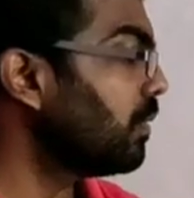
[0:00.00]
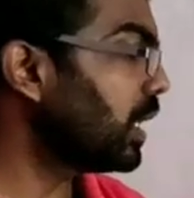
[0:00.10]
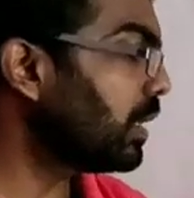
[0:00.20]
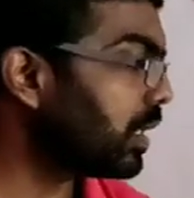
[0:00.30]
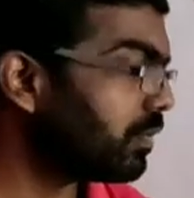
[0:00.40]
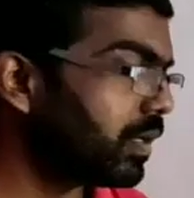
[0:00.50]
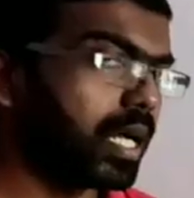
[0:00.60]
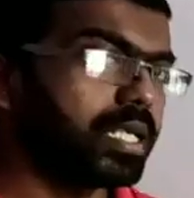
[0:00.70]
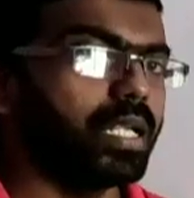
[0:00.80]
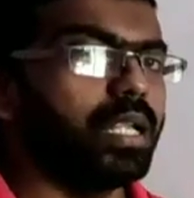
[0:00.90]
Whenever we
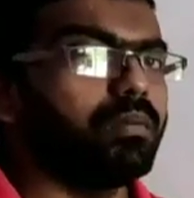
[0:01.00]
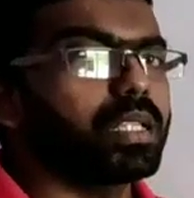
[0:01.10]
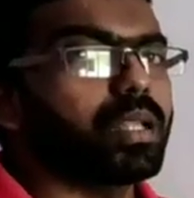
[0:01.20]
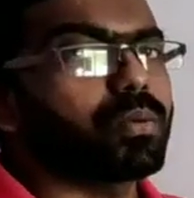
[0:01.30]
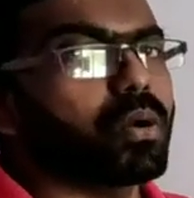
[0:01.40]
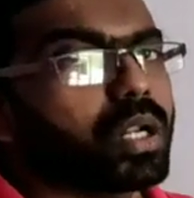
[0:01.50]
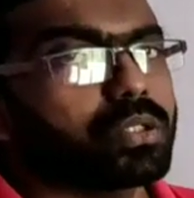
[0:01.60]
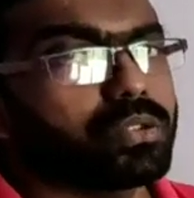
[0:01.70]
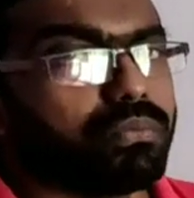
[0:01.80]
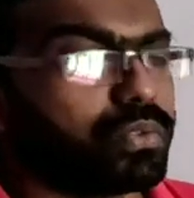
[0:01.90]
are dealing with the
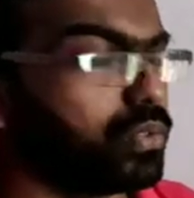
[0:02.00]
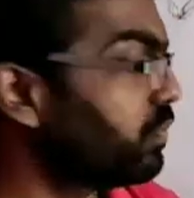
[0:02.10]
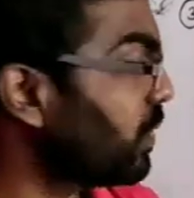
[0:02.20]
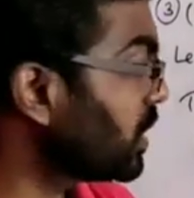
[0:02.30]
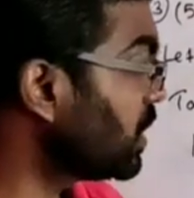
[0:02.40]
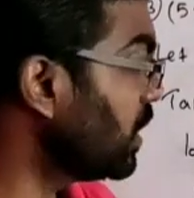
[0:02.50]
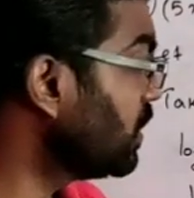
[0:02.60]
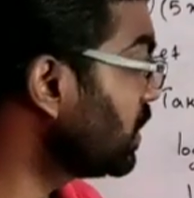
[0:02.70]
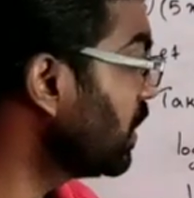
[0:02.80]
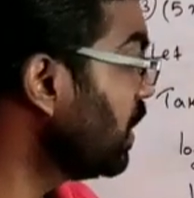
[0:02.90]
product of two
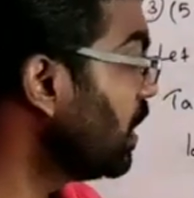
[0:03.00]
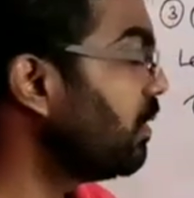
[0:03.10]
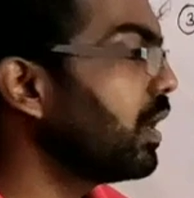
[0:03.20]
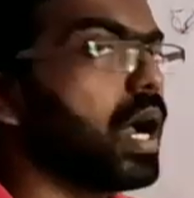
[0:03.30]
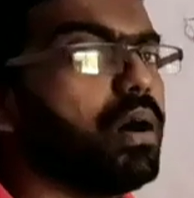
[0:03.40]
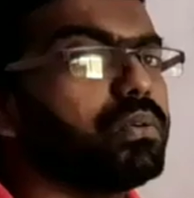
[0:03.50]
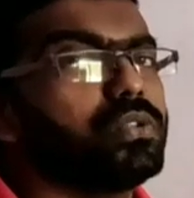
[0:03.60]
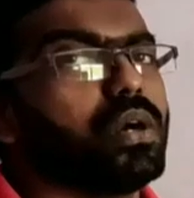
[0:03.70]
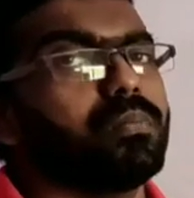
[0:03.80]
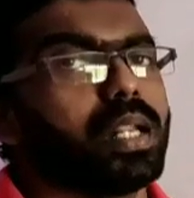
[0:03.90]
functions we
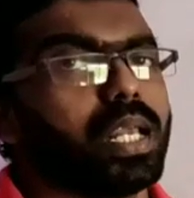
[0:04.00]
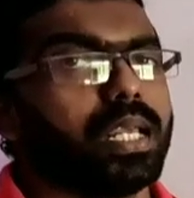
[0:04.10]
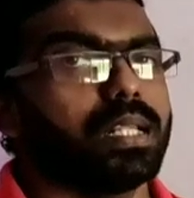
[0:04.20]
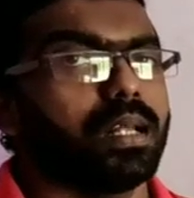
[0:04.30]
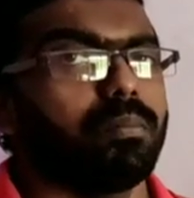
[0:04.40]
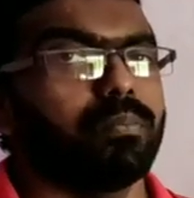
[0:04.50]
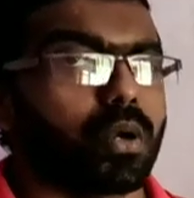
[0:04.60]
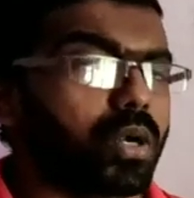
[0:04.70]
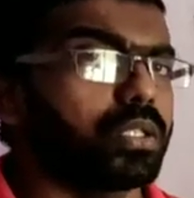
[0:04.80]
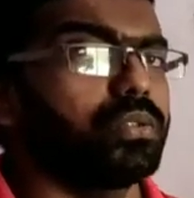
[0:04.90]
have to apply the
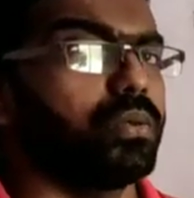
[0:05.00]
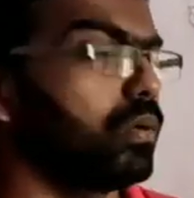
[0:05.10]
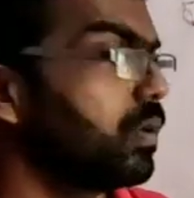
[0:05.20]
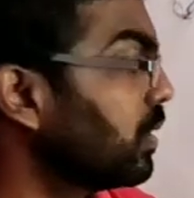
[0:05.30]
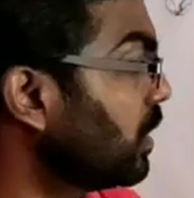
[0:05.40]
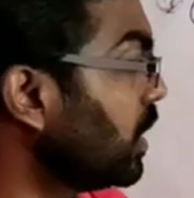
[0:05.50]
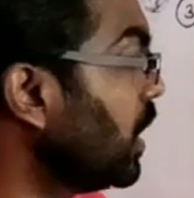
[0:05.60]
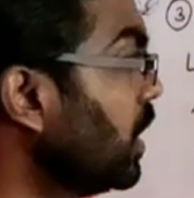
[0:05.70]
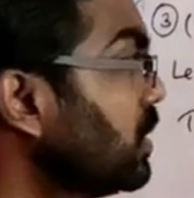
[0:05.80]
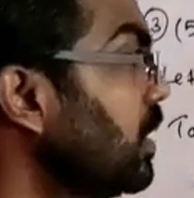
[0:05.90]
product rule,
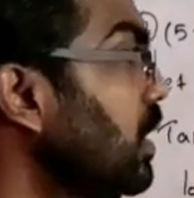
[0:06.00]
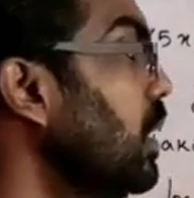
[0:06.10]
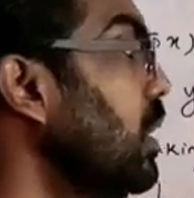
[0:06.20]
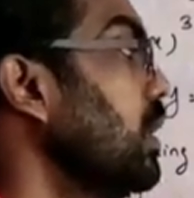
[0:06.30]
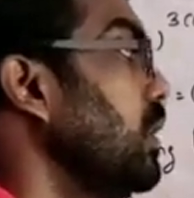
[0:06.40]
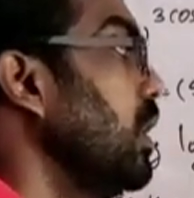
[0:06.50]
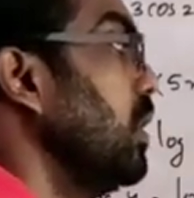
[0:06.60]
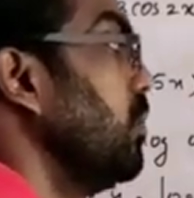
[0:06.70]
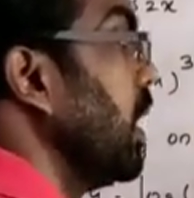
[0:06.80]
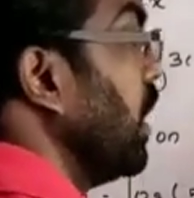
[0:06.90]
that is
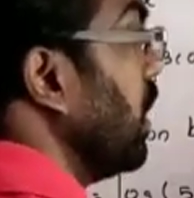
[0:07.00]
d by